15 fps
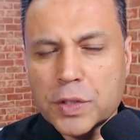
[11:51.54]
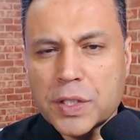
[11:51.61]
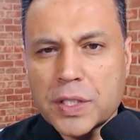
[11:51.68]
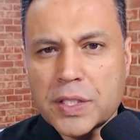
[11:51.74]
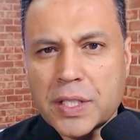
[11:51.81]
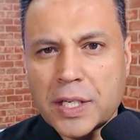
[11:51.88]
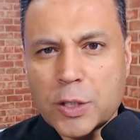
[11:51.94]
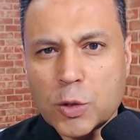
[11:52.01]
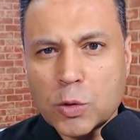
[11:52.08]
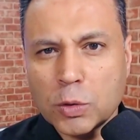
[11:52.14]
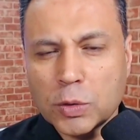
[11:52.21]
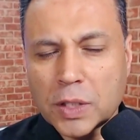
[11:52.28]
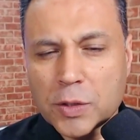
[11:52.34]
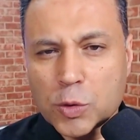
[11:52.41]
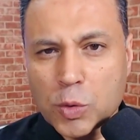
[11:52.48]
you feel
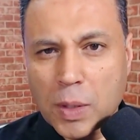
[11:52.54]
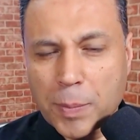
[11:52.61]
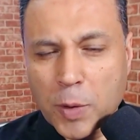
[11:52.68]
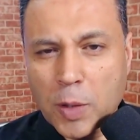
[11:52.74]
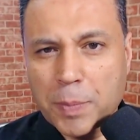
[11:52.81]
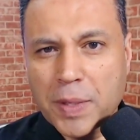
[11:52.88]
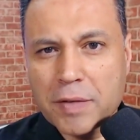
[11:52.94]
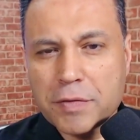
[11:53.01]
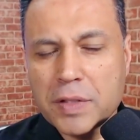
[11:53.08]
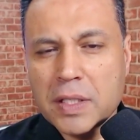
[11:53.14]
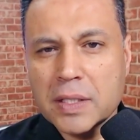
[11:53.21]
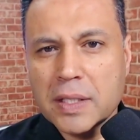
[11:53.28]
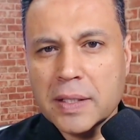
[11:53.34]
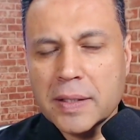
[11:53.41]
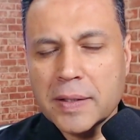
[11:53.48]
this contempt
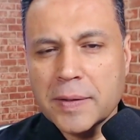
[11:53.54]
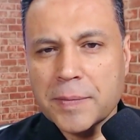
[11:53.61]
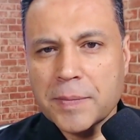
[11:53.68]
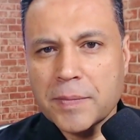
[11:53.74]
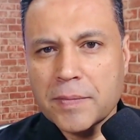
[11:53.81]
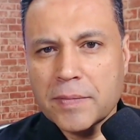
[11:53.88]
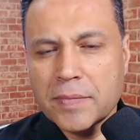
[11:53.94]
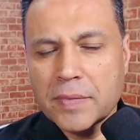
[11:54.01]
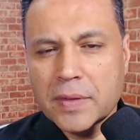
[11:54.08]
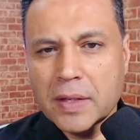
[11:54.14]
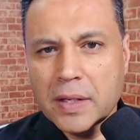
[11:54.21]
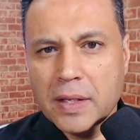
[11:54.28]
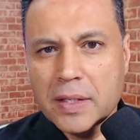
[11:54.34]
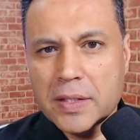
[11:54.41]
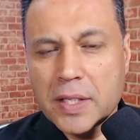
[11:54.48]
because you have
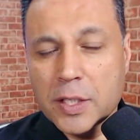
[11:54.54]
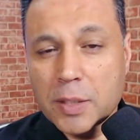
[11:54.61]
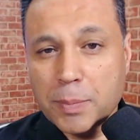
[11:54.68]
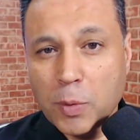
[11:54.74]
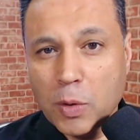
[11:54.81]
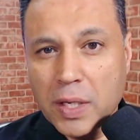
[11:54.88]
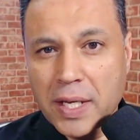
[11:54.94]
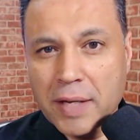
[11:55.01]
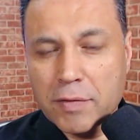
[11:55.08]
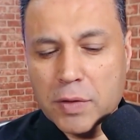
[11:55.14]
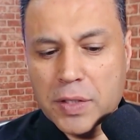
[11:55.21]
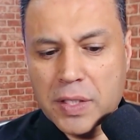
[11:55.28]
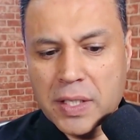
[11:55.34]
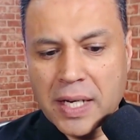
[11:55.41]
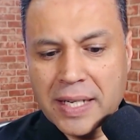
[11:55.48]
not yet
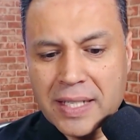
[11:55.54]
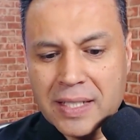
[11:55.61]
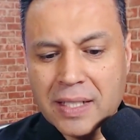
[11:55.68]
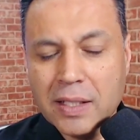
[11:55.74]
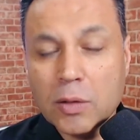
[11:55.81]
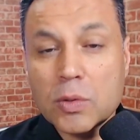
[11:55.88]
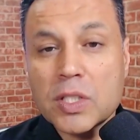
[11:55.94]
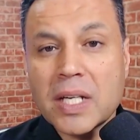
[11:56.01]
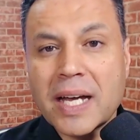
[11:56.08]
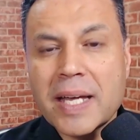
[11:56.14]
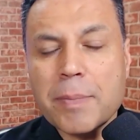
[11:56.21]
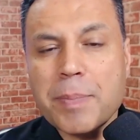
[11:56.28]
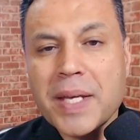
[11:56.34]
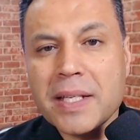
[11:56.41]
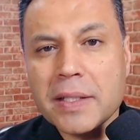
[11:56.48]

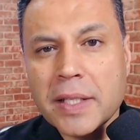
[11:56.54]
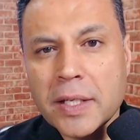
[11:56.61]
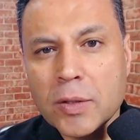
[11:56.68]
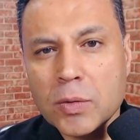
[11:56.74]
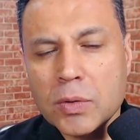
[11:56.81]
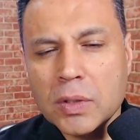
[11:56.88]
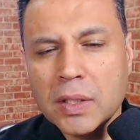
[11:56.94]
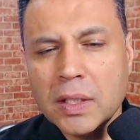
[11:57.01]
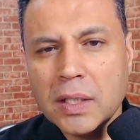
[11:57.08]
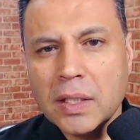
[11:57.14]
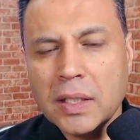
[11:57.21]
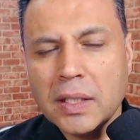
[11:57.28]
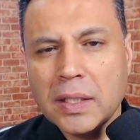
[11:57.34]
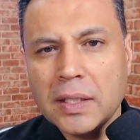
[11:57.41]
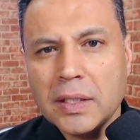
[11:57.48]
repented
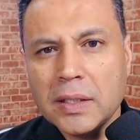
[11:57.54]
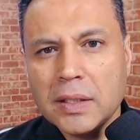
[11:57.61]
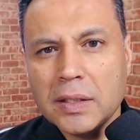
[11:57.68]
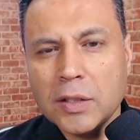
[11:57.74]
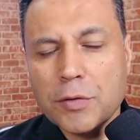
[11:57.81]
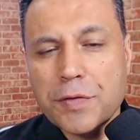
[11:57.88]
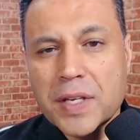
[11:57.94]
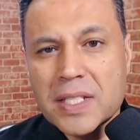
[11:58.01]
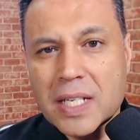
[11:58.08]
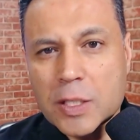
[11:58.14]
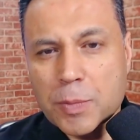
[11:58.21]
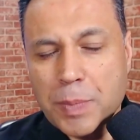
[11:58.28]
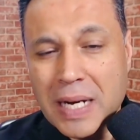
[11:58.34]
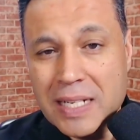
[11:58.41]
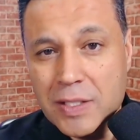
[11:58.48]
or
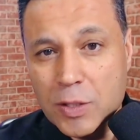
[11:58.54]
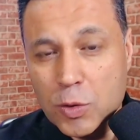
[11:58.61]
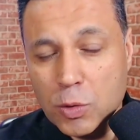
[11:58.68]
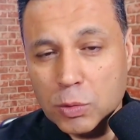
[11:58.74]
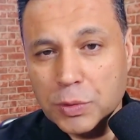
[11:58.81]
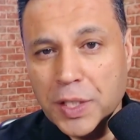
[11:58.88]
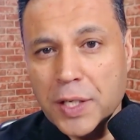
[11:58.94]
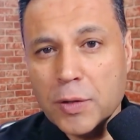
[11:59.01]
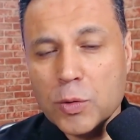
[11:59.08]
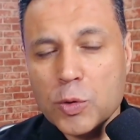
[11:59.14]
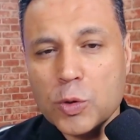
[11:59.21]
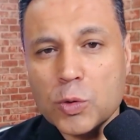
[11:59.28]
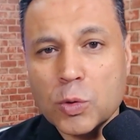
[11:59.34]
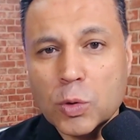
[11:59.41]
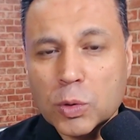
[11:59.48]
made peace
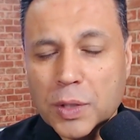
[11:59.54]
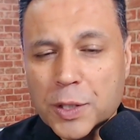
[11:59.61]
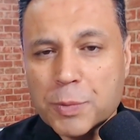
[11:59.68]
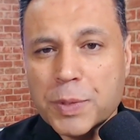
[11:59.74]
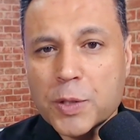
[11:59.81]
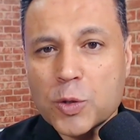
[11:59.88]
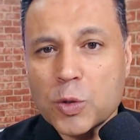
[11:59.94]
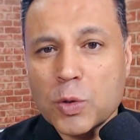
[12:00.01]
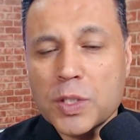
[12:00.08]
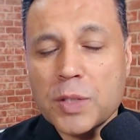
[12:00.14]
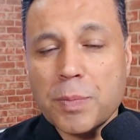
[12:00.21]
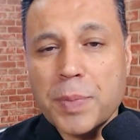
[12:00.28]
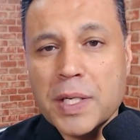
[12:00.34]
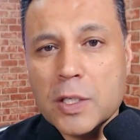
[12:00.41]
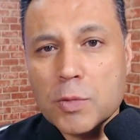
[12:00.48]
with God, with other
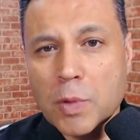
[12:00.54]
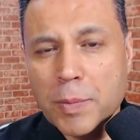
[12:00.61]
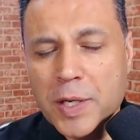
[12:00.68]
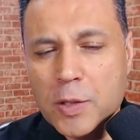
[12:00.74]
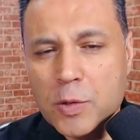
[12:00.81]
people,